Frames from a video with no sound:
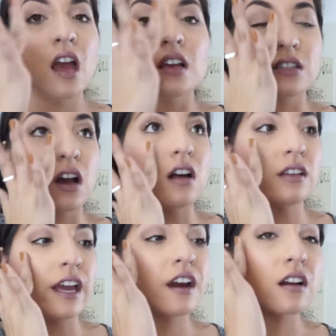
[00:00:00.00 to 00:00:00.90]
So
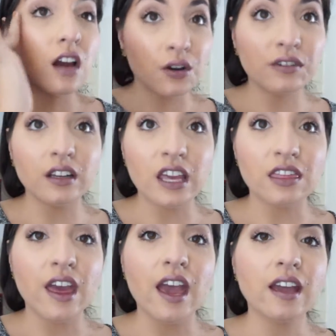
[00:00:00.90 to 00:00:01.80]
I'll layer it on really
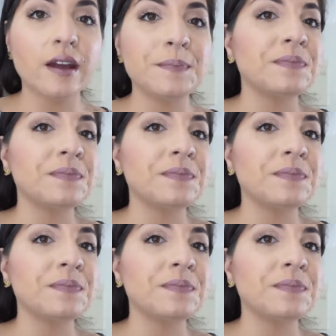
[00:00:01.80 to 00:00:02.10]
thick